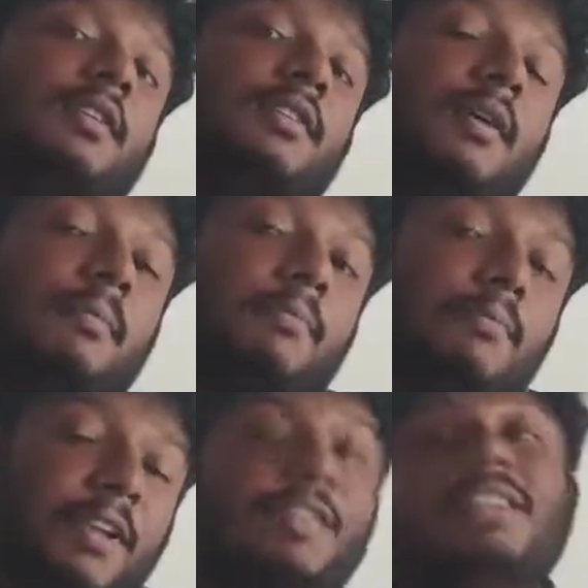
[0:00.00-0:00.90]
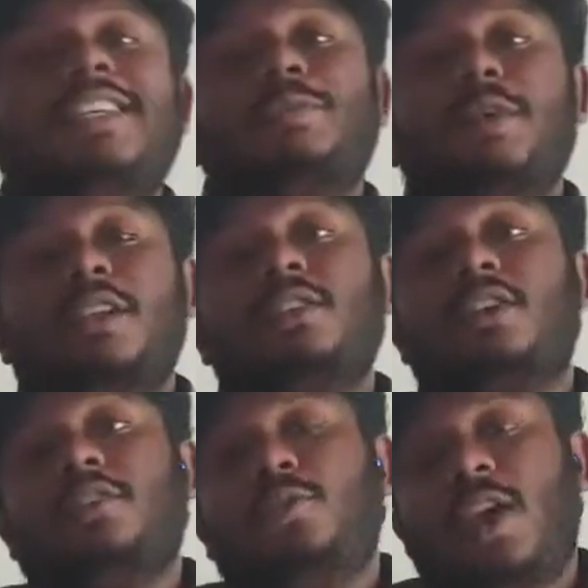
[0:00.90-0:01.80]
some previous experience,
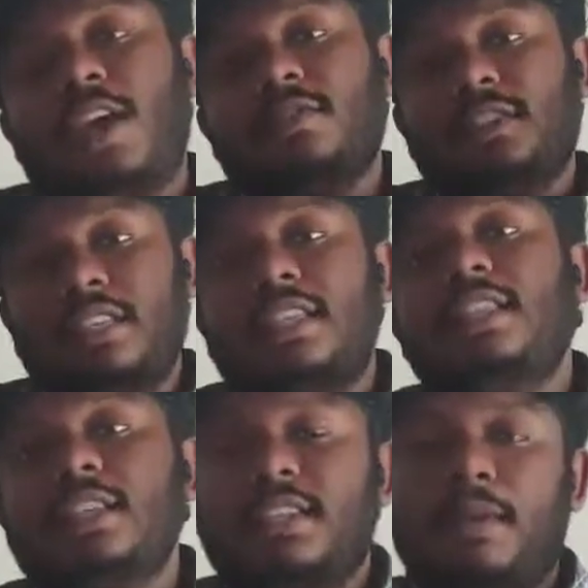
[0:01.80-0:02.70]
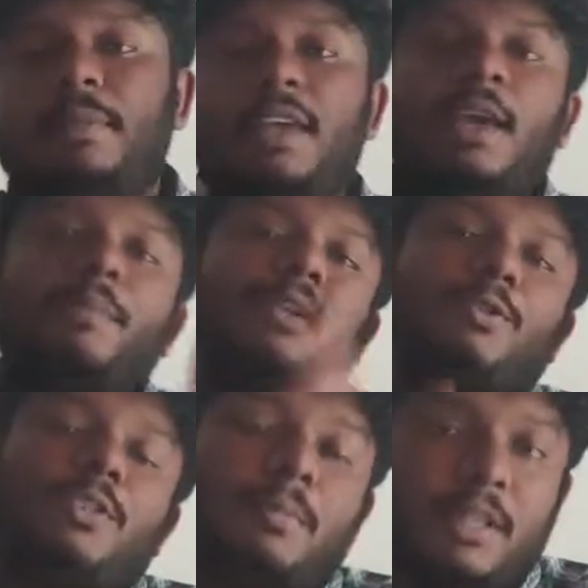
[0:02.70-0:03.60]
or if you have seen the same thing happening
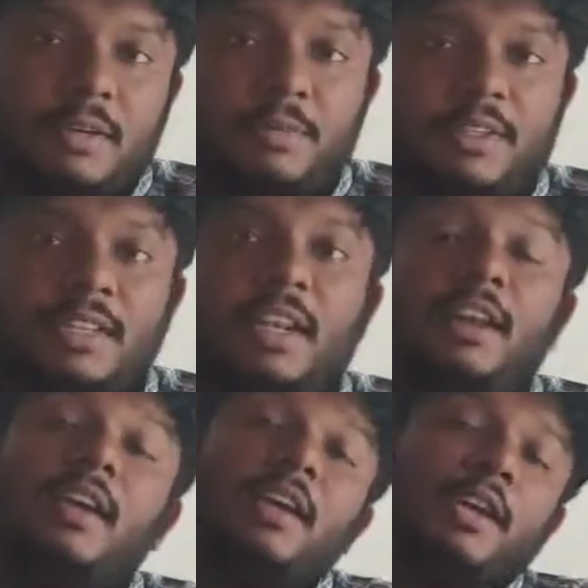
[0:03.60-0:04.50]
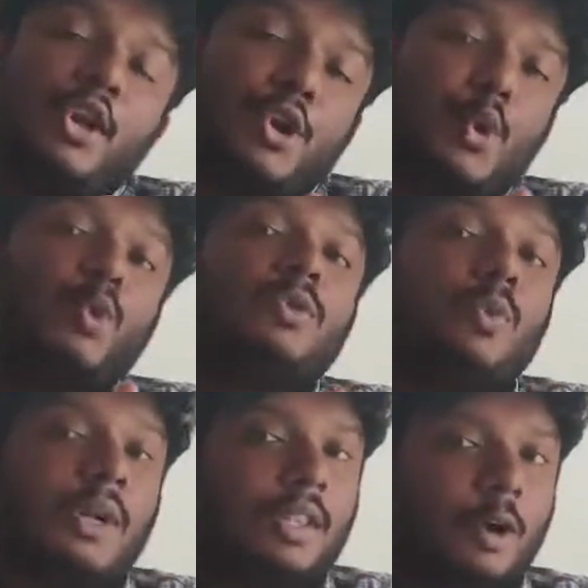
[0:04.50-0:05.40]
to some other person and knows
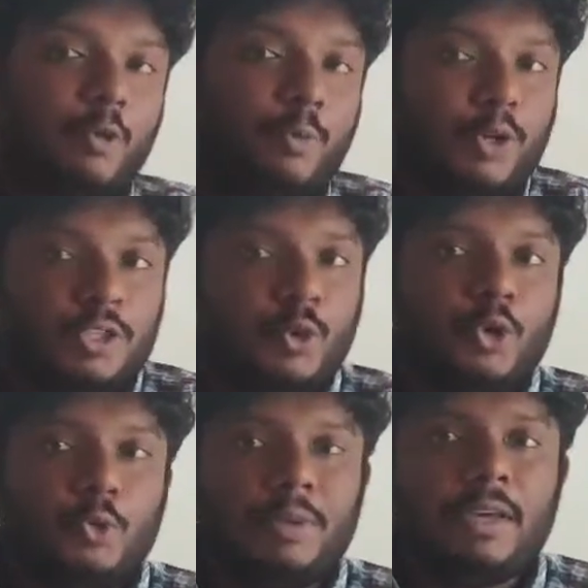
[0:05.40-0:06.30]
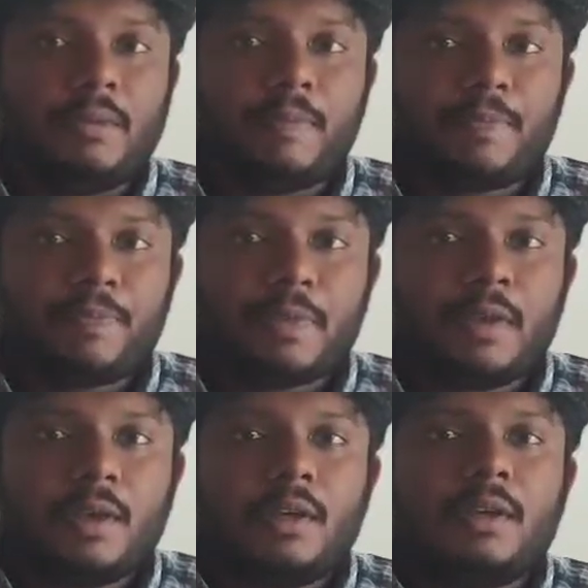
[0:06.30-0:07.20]
what the output is going to be,
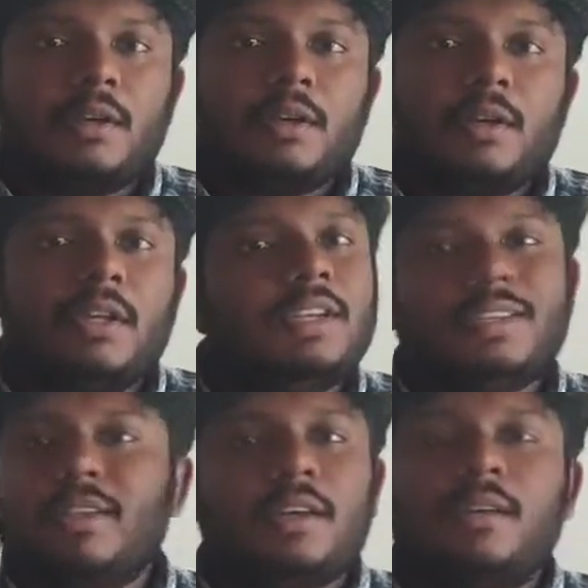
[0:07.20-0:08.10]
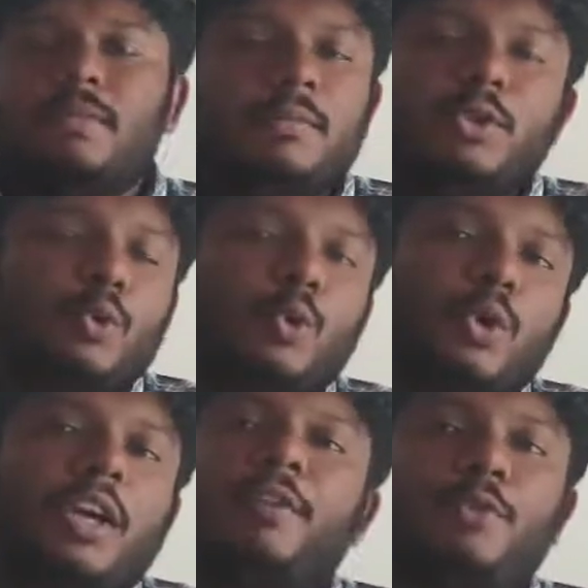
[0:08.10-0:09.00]
it doesn't. You
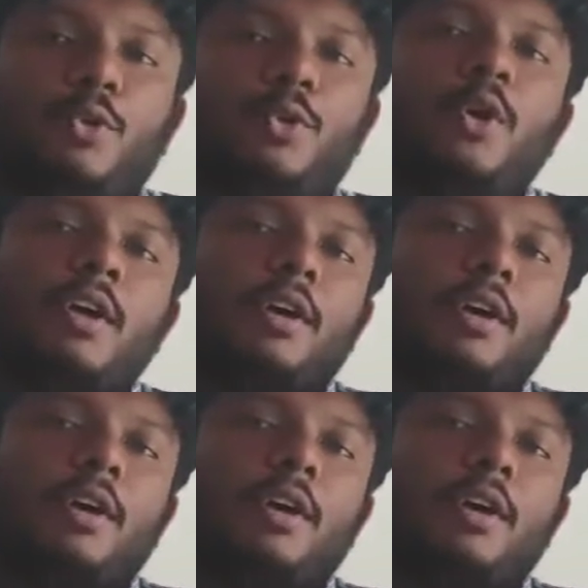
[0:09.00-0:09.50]
don't have to